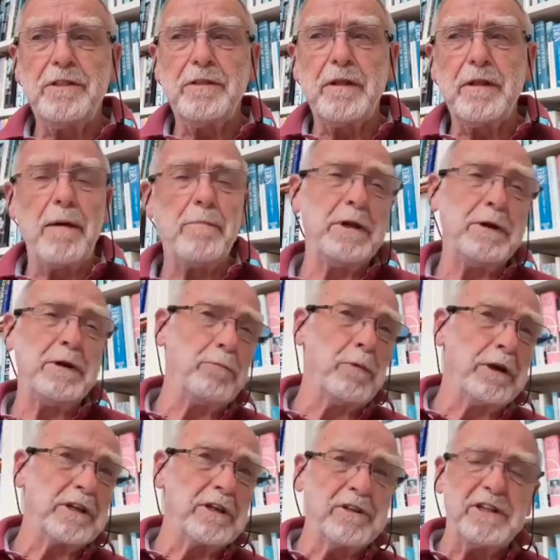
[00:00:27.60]
I mean,
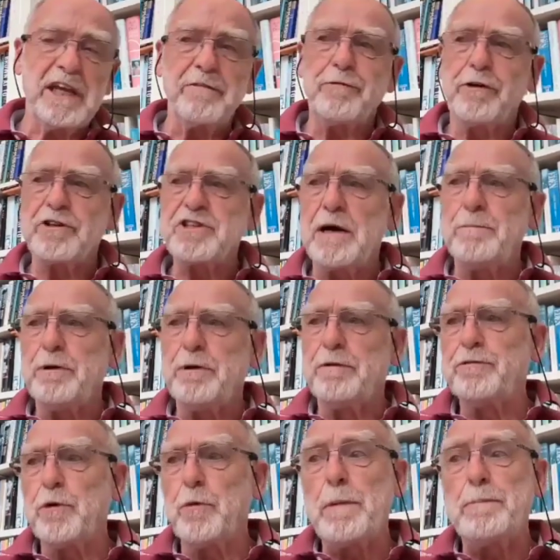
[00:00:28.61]
one can think, for example,
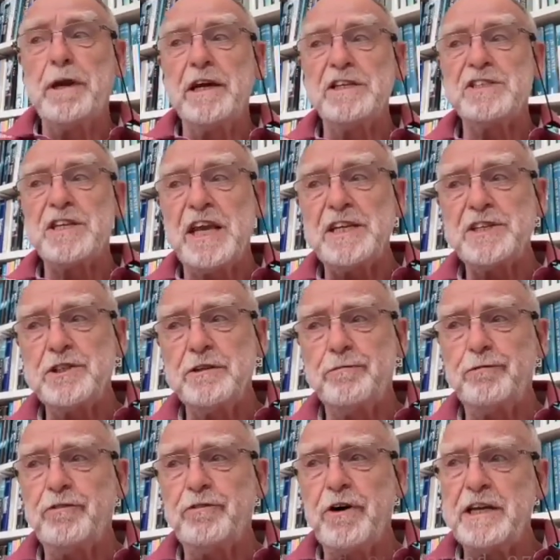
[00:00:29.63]
of the weaponization
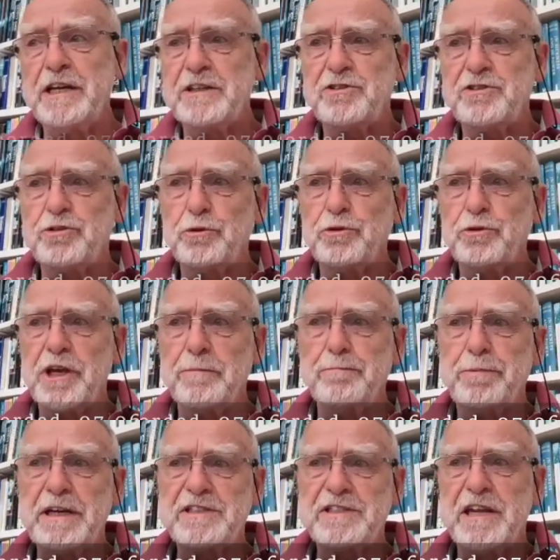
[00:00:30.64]
of finance through the
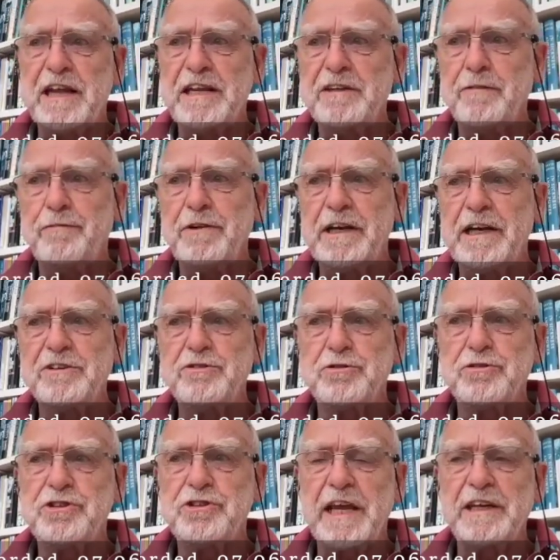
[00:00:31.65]
unprecedented
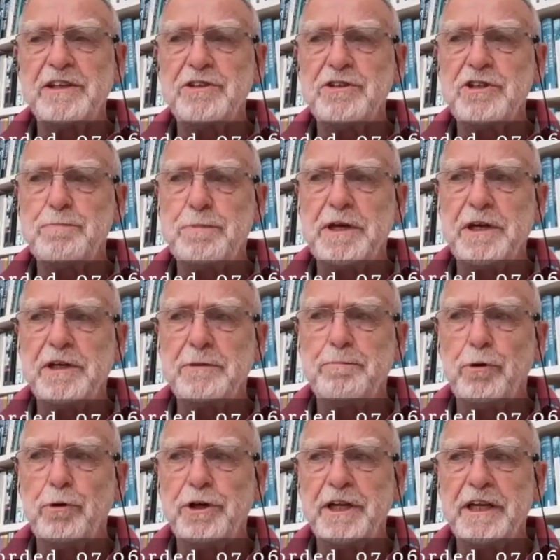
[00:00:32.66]
financial sanctions being
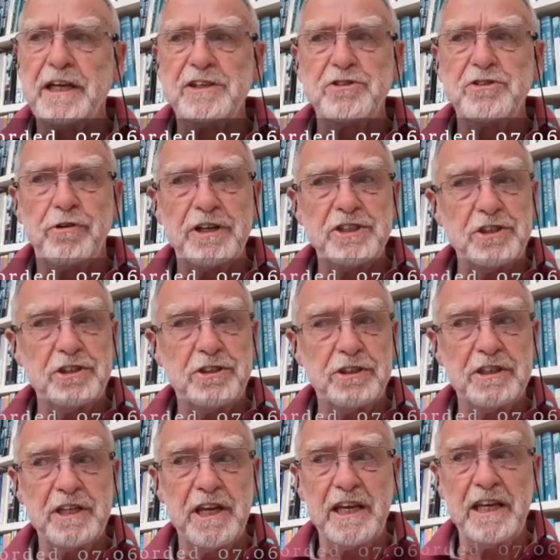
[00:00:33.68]
deployed against Russia
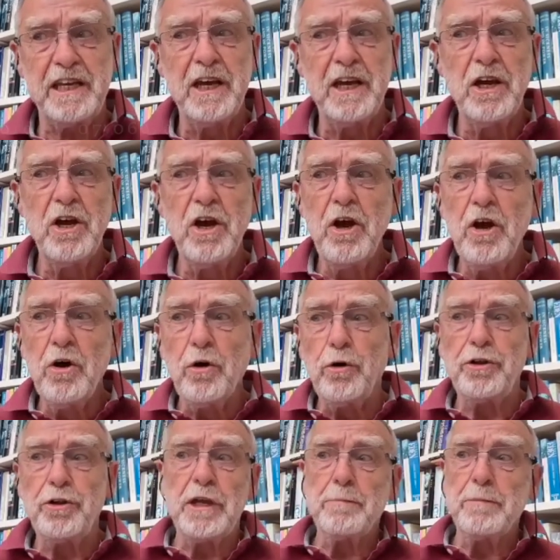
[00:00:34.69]
today,
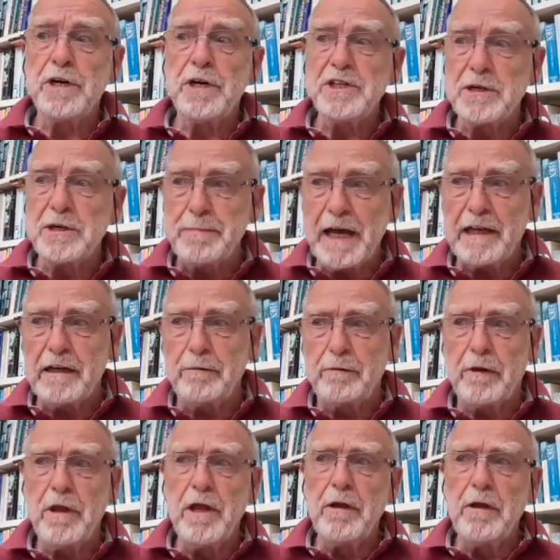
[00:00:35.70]
or the emerging battle